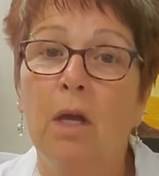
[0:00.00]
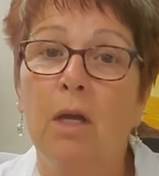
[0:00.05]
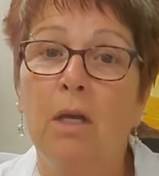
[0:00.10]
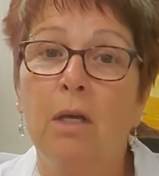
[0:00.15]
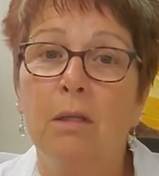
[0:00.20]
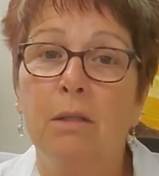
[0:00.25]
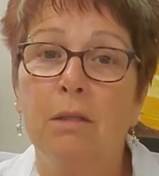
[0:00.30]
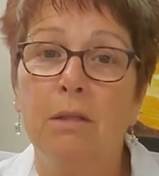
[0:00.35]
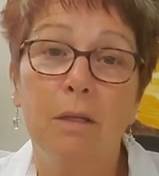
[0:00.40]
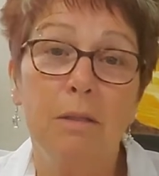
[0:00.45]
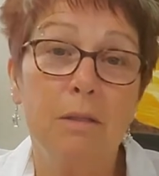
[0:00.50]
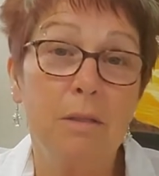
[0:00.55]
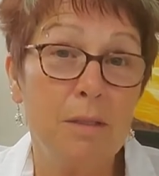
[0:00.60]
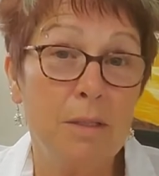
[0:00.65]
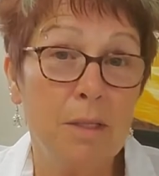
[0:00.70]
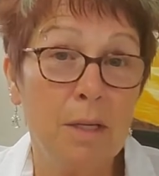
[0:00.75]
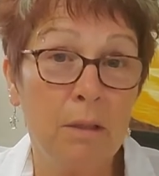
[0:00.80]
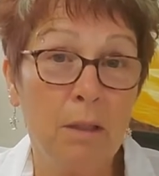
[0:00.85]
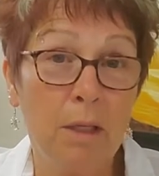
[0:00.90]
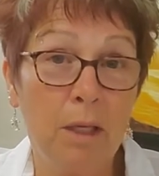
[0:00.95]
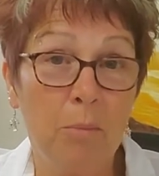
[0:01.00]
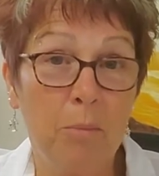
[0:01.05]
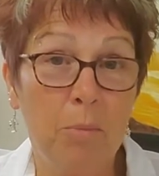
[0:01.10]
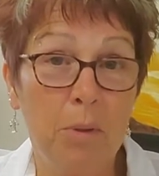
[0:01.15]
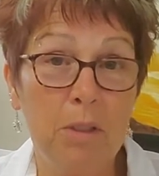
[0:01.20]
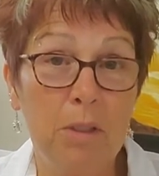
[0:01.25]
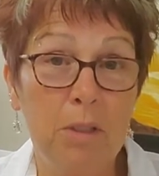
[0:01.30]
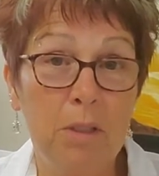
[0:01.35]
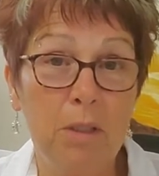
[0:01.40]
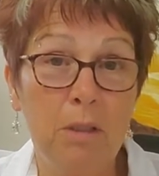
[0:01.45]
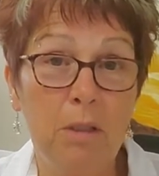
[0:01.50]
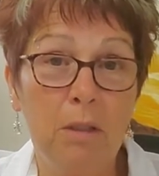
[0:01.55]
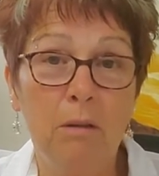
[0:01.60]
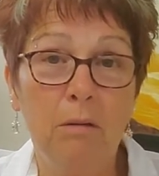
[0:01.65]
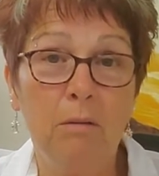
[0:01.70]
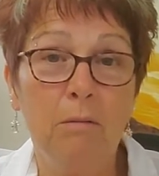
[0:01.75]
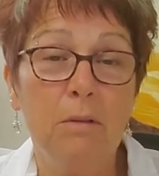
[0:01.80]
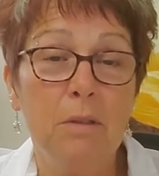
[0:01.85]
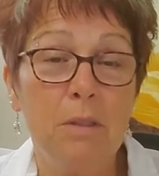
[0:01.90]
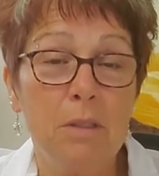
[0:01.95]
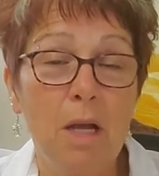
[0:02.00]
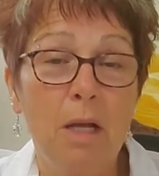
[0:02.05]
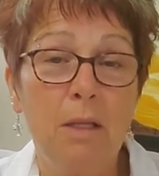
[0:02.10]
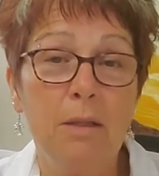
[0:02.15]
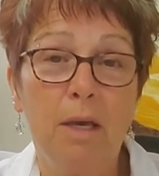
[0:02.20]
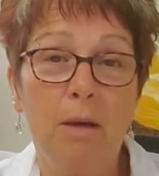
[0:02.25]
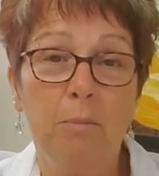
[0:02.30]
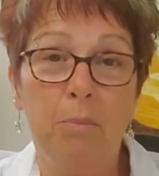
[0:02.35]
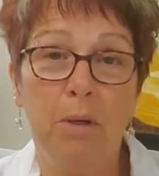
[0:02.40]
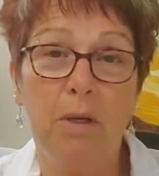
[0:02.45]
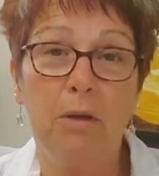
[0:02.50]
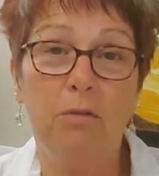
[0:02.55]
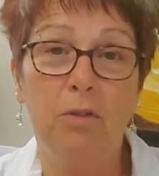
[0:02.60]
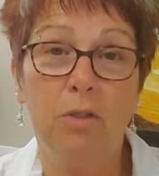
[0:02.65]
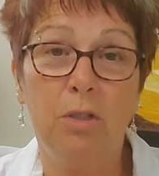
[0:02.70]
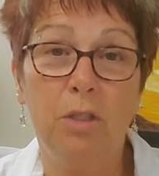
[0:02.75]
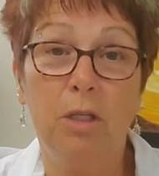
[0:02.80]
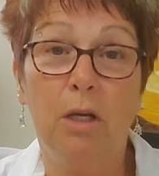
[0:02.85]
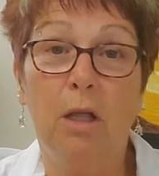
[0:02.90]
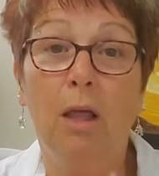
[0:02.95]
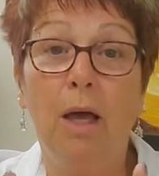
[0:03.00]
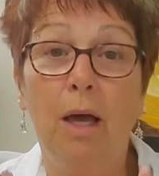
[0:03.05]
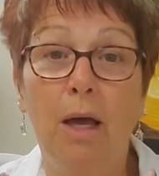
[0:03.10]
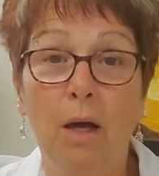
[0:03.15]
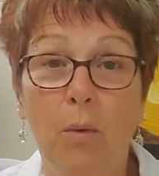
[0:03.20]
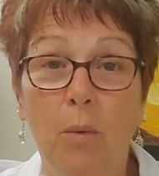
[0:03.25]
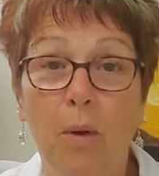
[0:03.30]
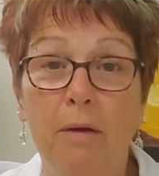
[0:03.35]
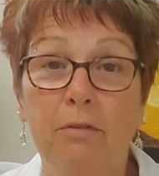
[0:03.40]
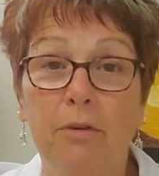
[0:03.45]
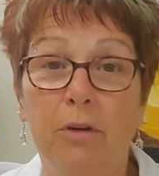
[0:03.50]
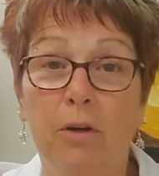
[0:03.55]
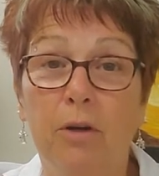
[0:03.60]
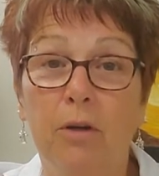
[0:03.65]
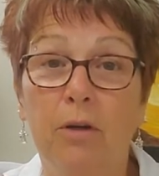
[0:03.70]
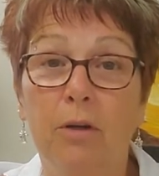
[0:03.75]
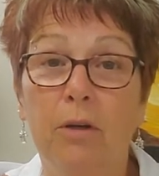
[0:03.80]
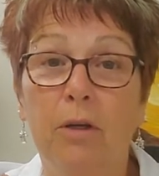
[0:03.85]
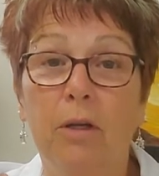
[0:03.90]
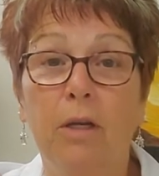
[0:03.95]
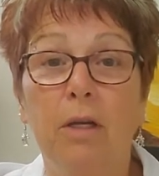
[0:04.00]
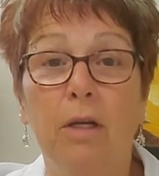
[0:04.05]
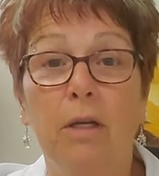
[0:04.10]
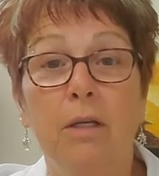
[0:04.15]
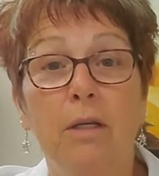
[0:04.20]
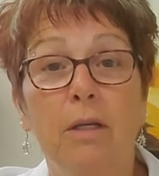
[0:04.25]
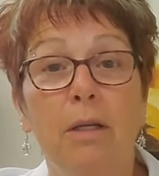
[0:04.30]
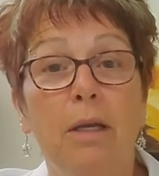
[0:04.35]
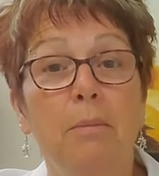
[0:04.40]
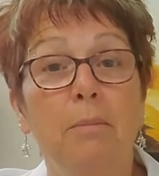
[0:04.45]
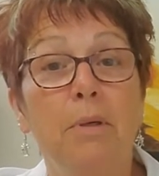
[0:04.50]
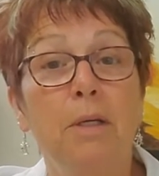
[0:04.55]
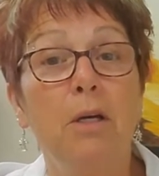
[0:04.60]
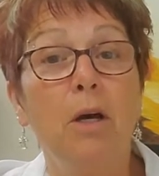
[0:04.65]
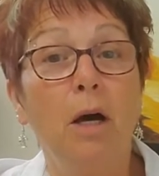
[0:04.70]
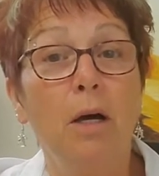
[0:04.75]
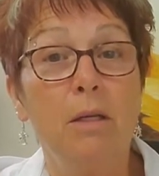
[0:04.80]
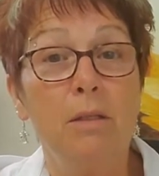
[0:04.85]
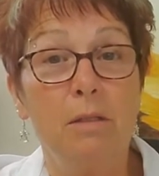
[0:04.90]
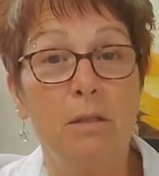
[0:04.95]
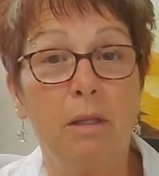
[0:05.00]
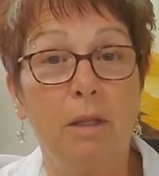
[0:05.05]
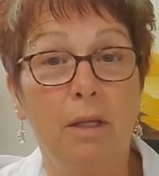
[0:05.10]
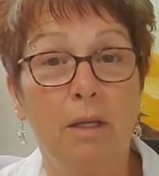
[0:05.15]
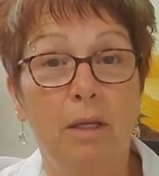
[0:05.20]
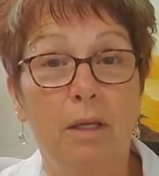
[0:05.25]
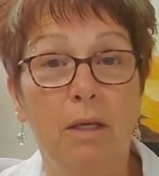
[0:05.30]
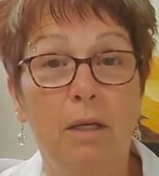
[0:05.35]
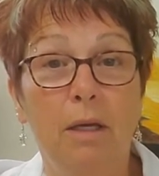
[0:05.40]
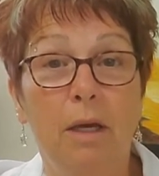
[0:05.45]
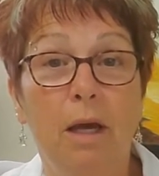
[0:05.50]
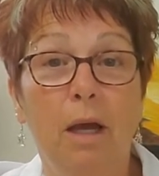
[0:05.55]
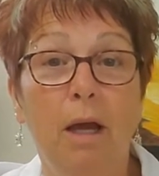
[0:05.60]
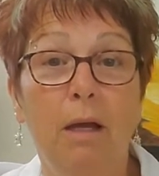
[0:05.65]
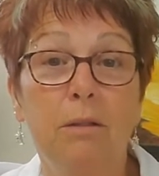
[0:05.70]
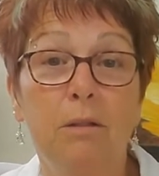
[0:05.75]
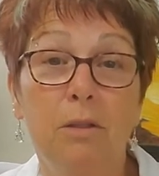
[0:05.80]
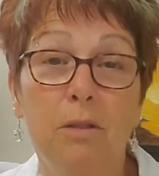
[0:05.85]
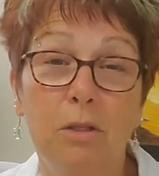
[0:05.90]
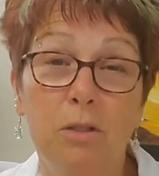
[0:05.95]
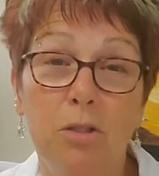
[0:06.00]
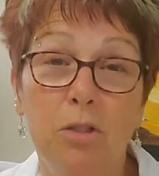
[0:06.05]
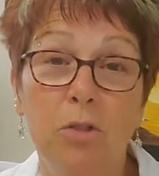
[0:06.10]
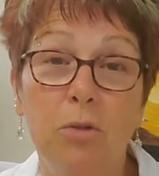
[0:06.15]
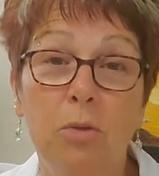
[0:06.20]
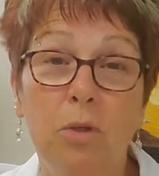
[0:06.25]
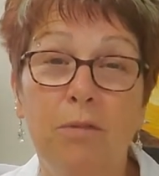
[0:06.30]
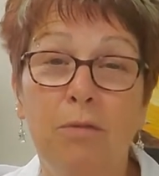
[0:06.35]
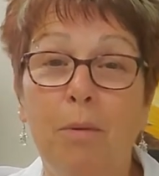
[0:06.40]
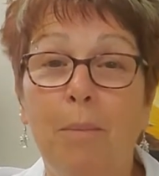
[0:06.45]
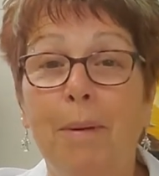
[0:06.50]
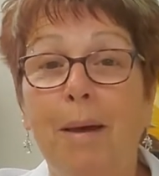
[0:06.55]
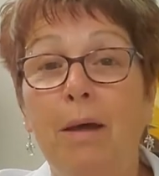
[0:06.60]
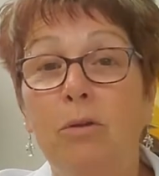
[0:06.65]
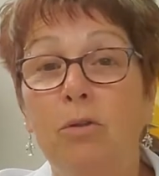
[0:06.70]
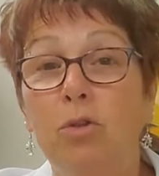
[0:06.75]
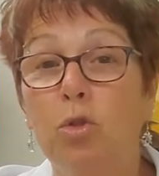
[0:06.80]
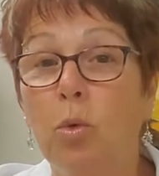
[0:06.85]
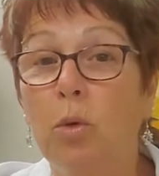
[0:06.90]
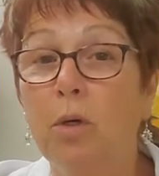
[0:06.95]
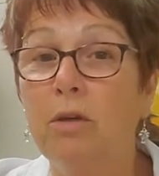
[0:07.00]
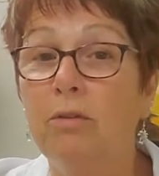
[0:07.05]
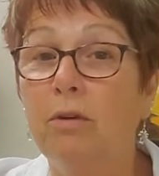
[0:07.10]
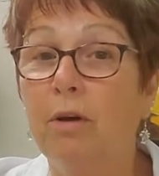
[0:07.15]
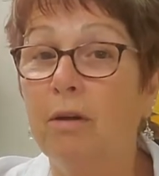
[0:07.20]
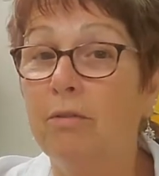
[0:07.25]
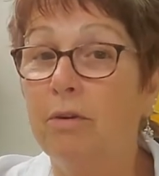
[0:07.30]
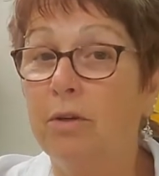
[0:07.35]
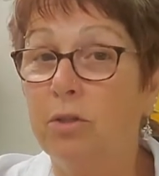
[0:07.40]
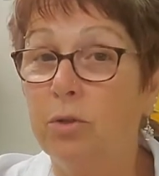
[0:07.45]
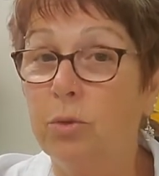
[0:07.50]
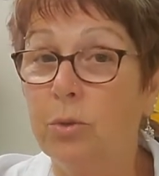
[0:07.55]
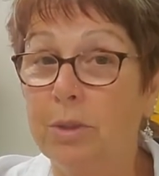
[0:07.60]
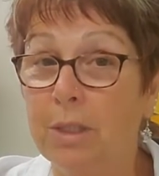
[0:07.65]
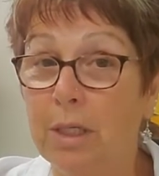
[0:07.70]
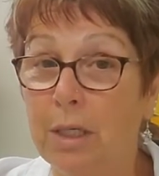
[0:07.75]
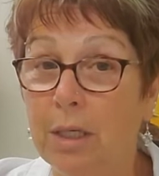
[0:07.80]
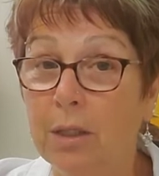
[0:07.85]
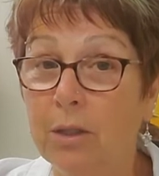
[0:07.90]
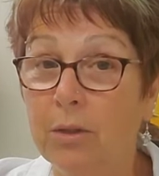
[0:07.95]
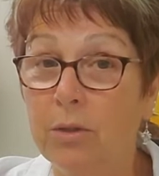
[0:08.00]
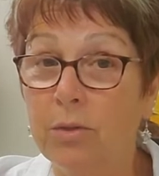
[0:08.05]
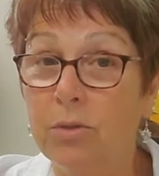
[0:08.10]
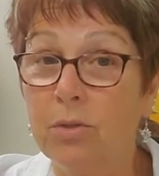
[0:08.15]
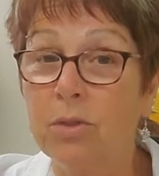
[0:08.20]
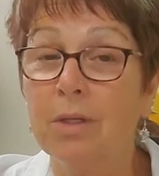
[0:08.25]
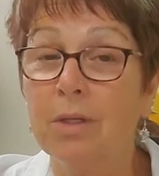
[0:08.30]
Doesn't sound like a big deal. It's not that big of a deal. However, it can be costly to the tune of about $2,500.